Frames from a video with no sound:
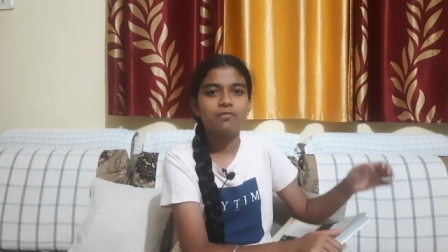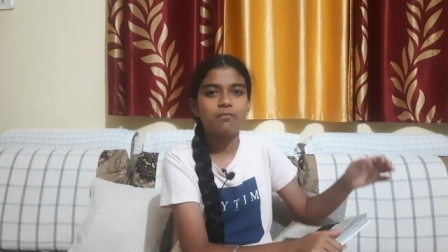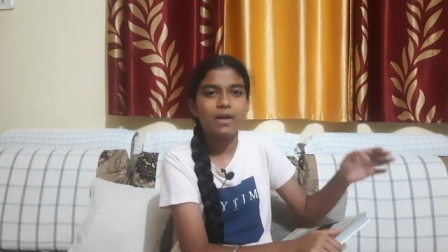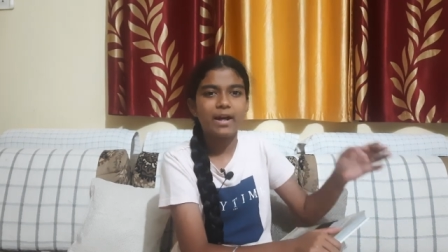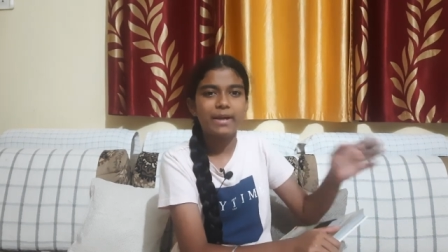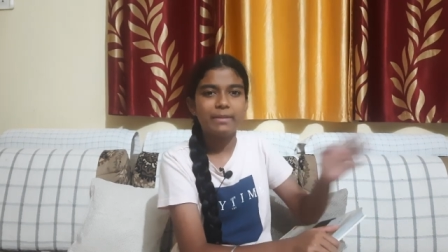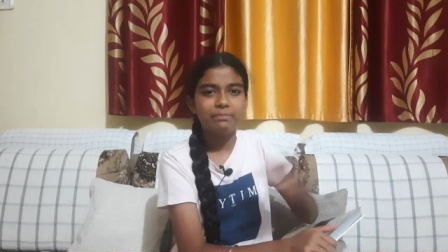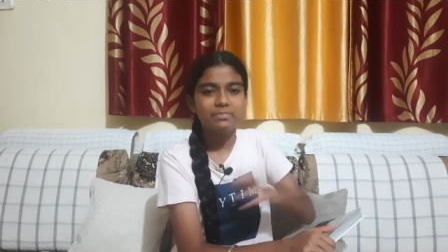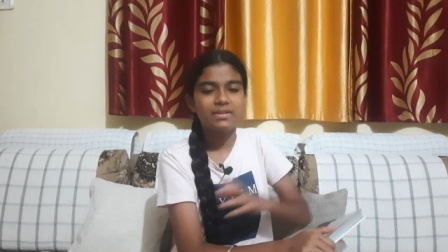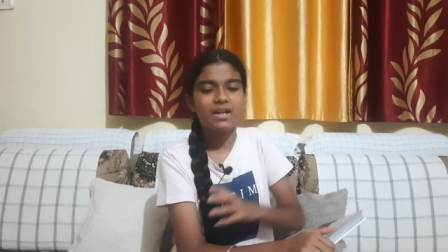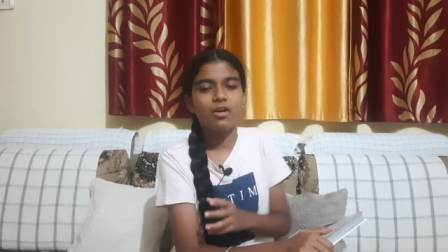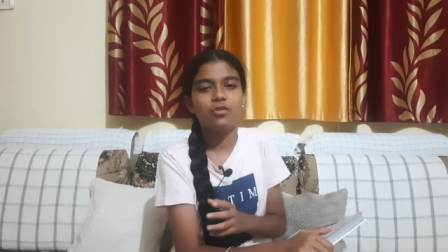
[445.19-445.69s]

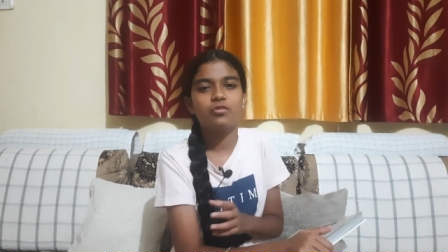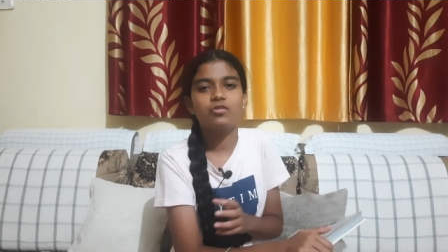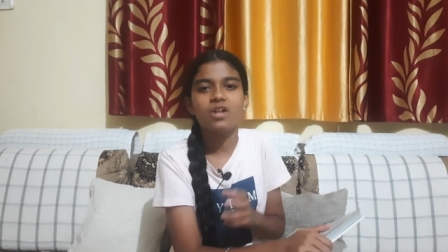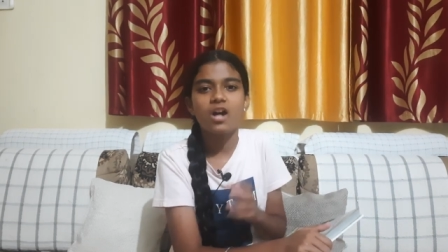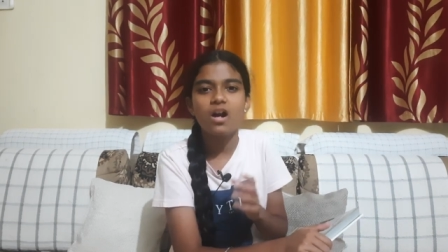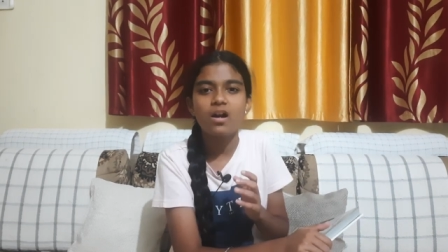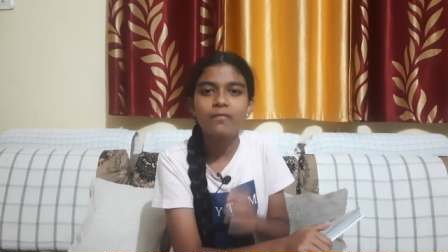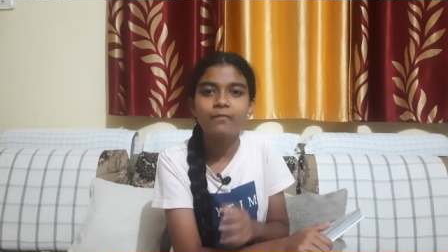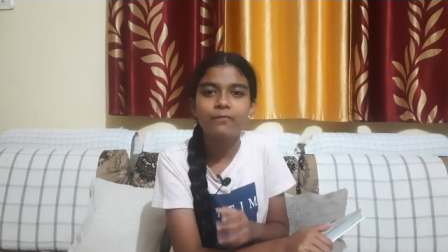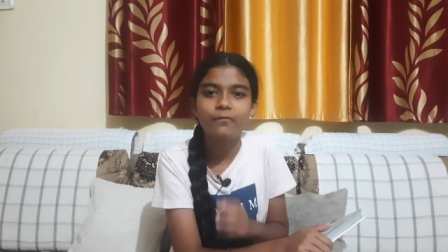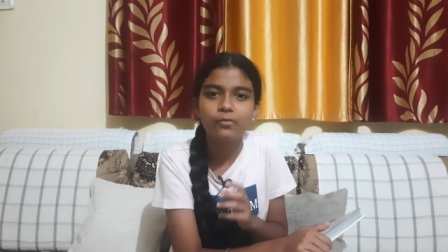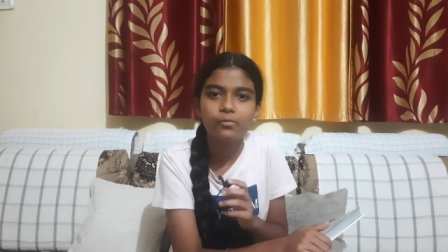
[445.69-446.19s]
wiped out
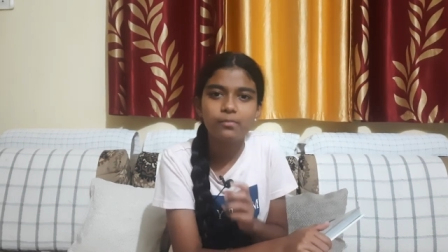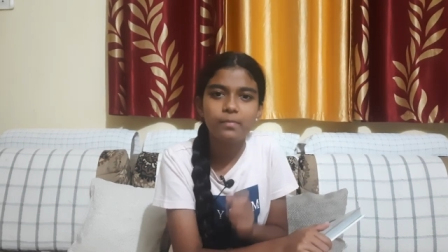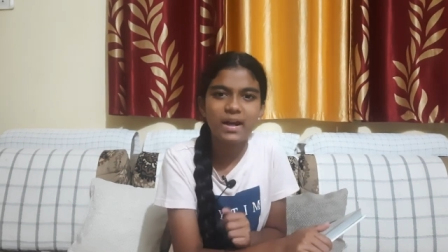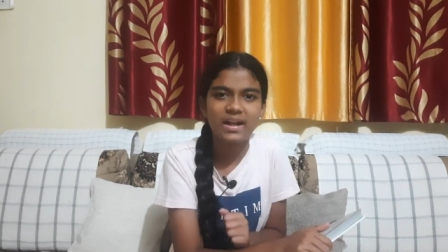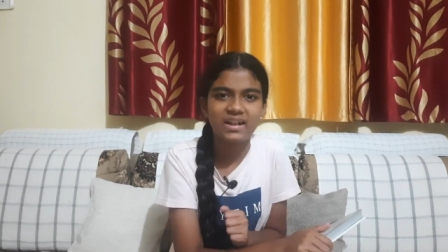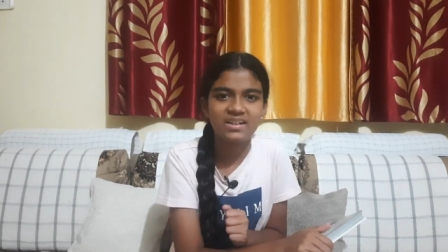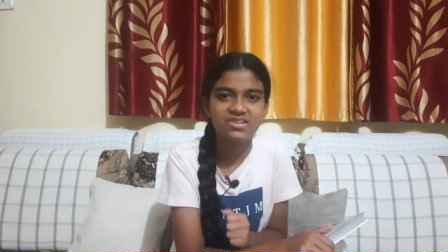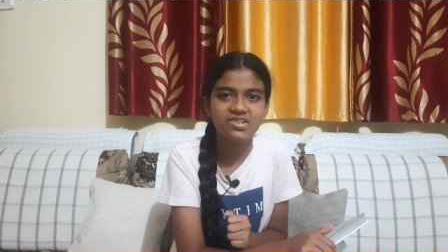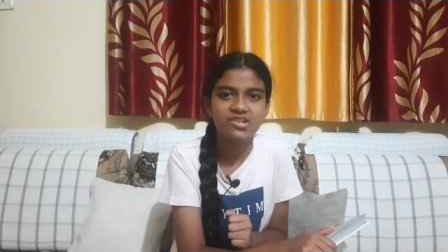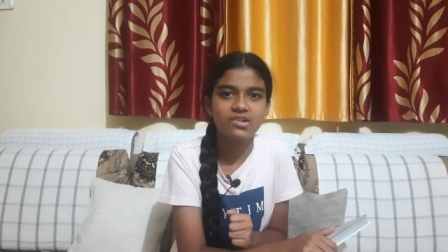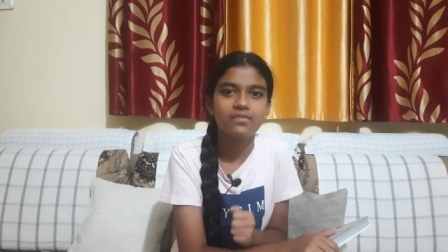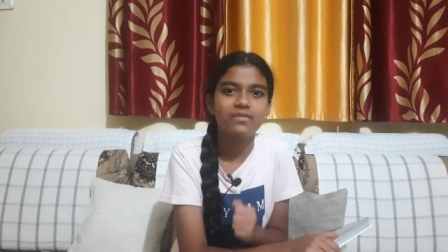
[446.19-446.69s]
harmful
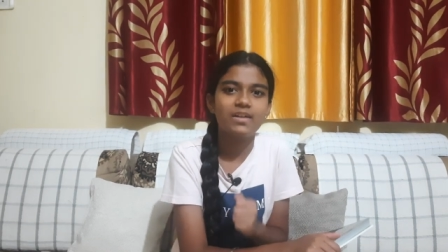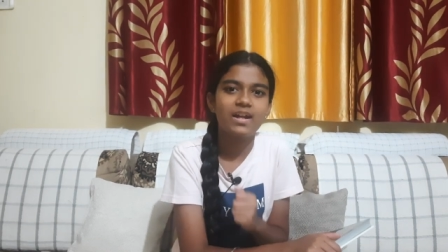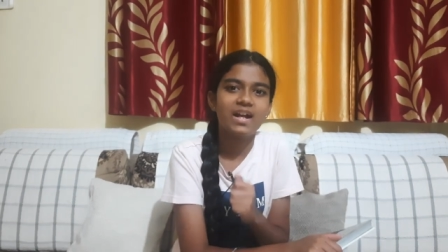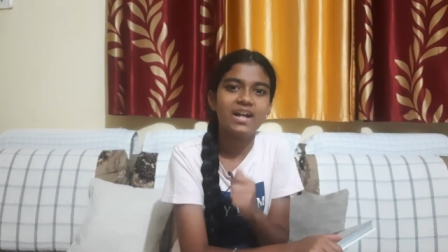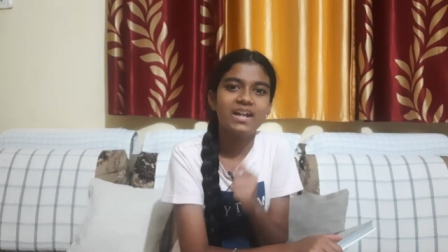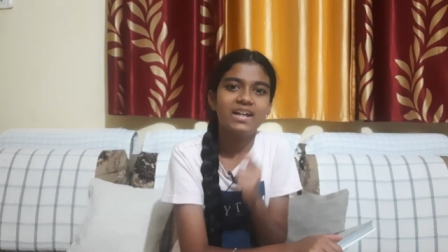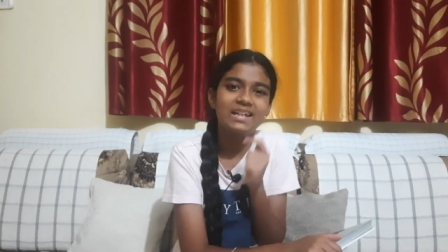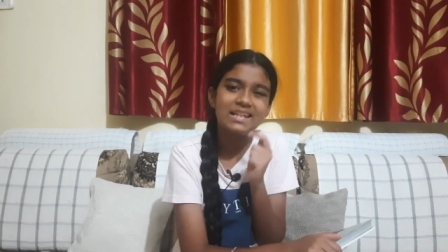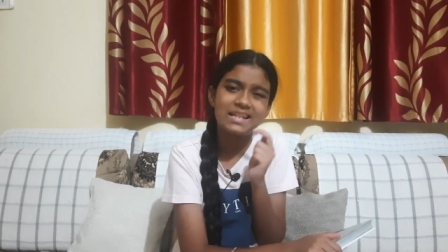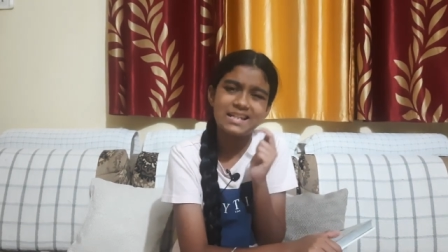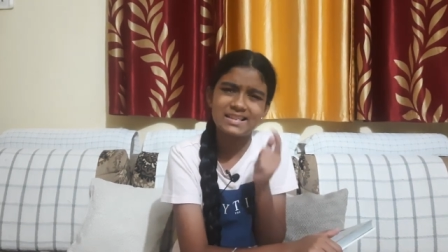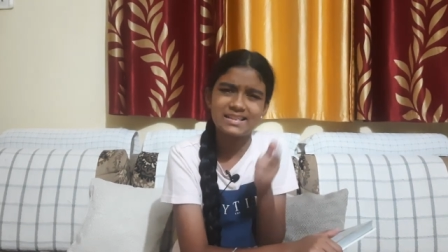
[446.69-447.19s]
bacteria
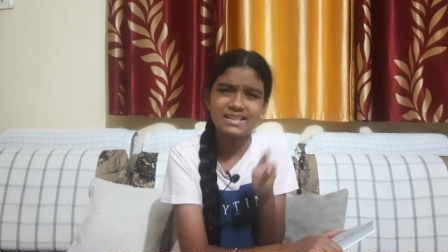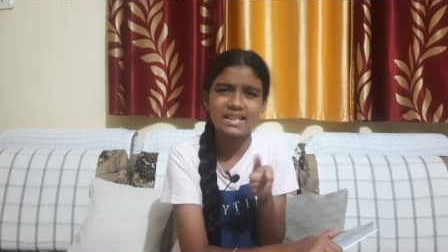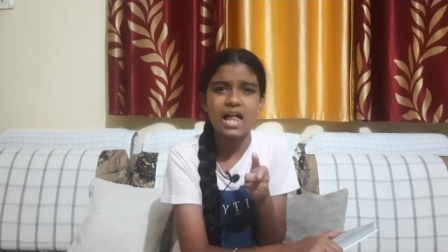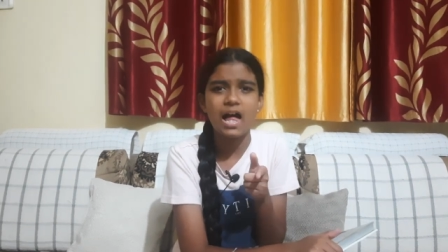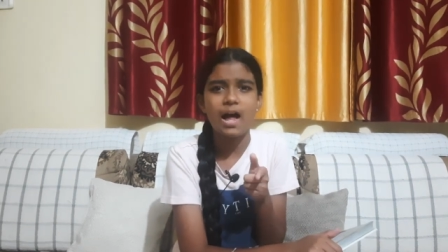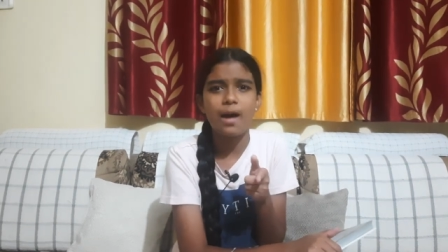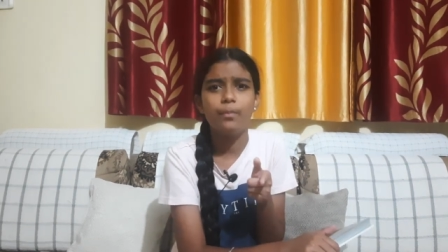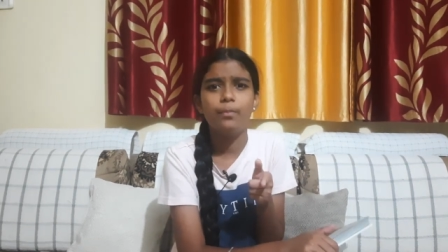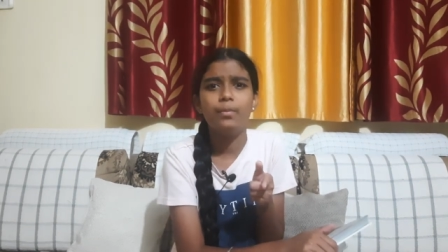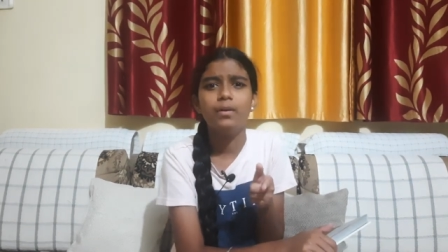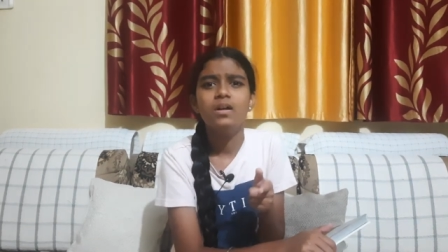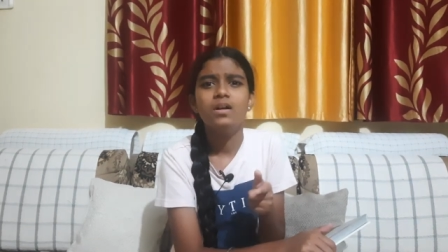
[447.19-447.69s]
in his
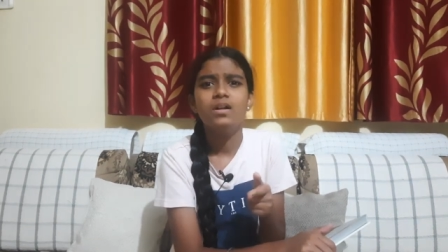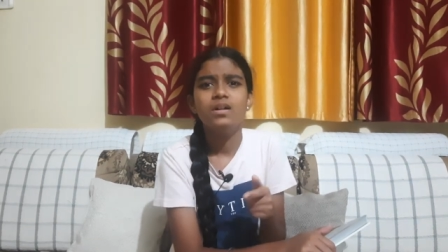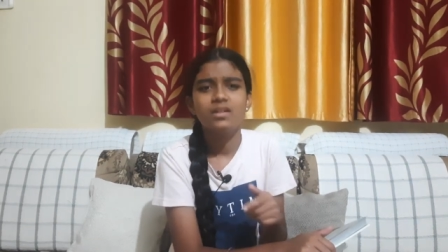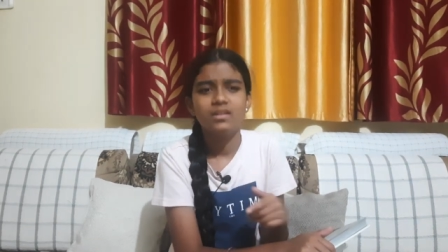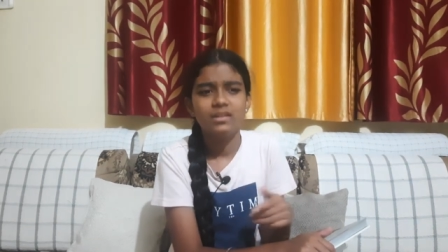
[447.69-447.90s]
lab,